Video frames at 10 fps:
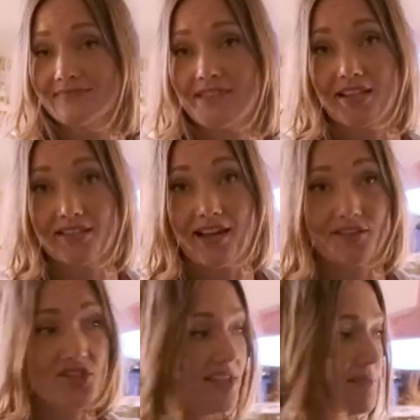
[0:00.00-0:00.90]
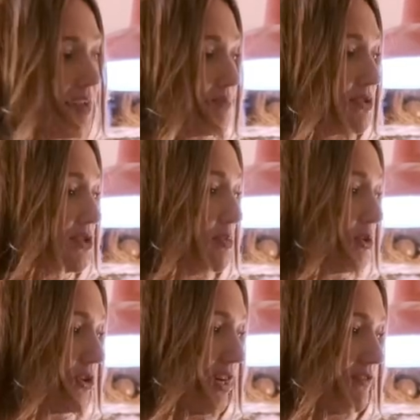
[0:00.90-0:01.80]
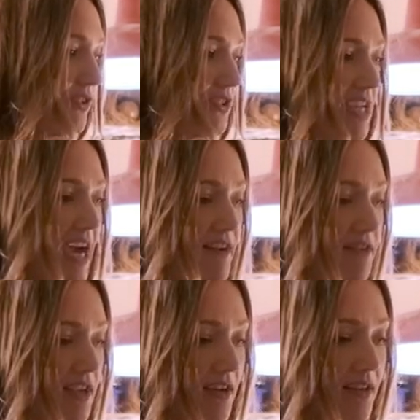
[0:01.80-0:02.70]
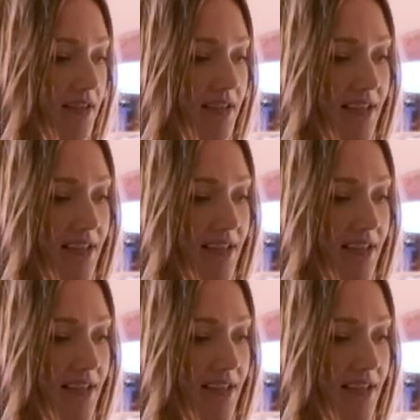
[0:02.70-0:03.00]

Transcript: technology, and I'm super grateful to have it here